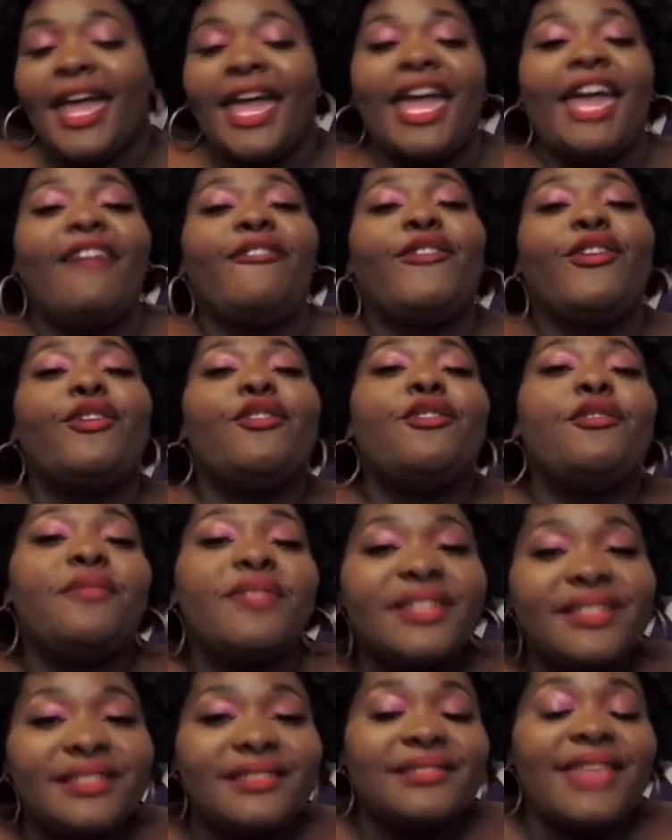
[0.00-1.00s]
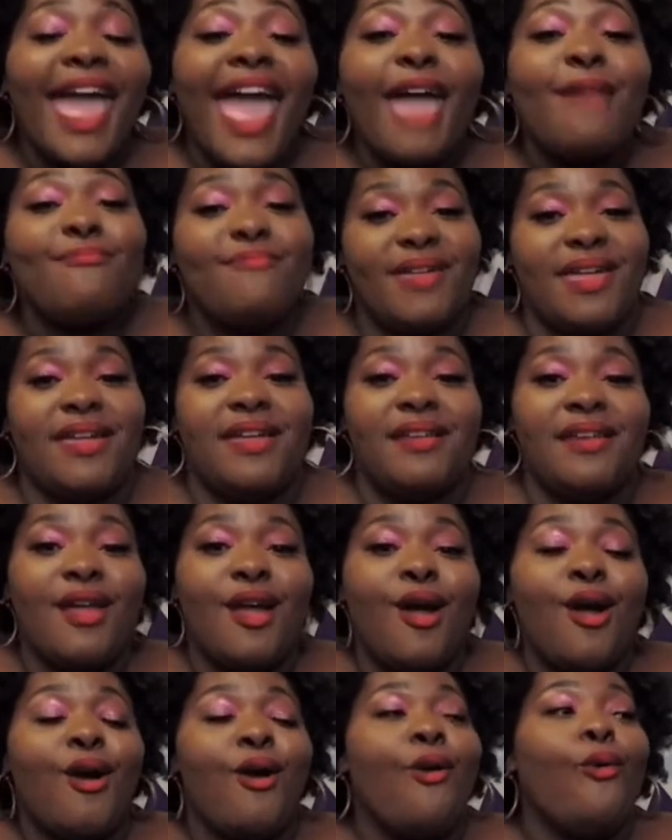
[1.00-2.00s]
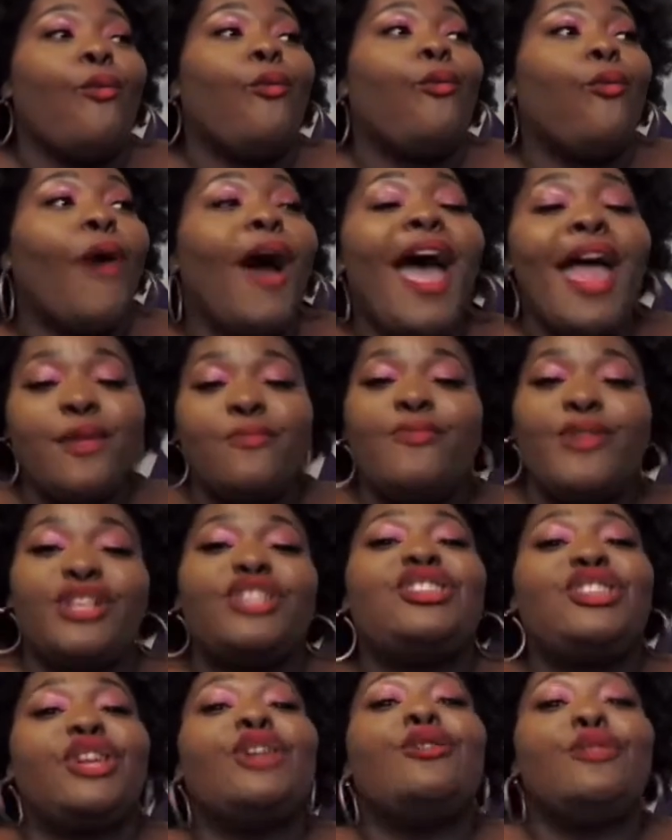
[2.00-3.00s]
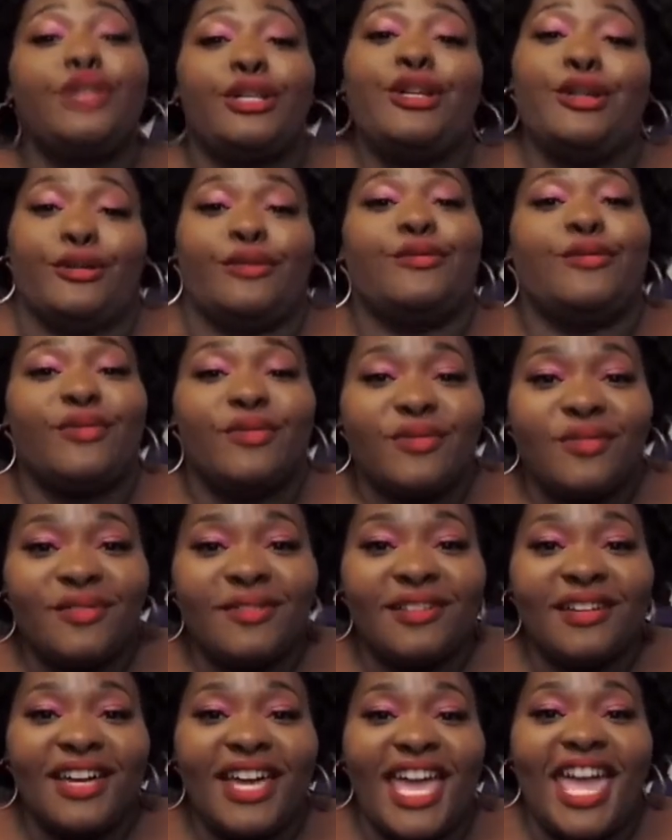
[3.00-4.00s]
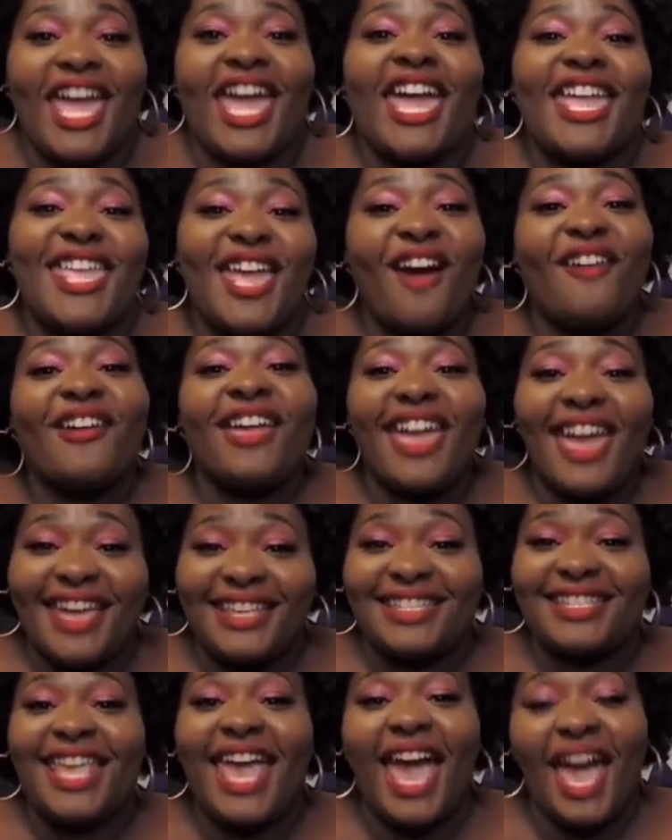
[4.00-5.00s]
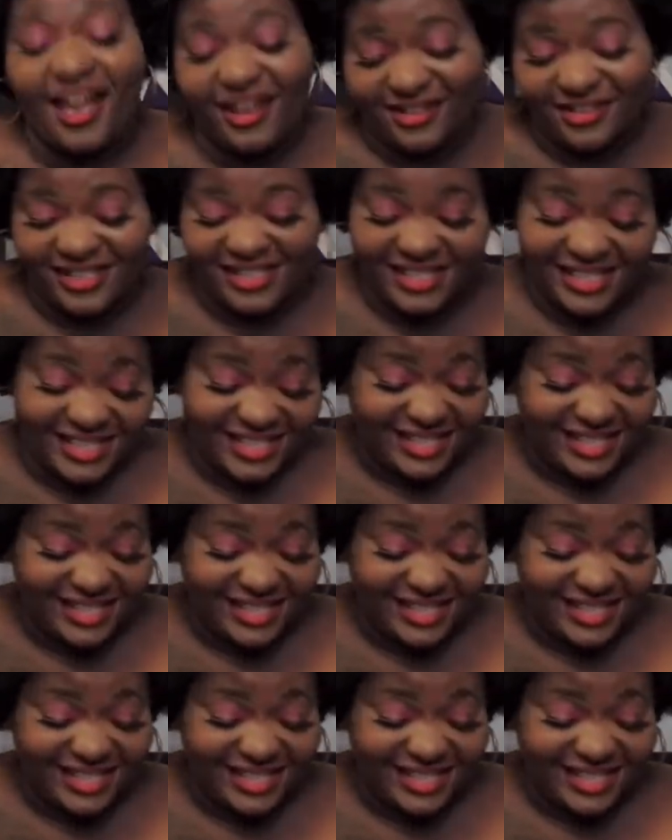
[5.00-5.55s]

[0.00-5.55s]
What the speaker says: If you were Stedman, what would you do in your guest house?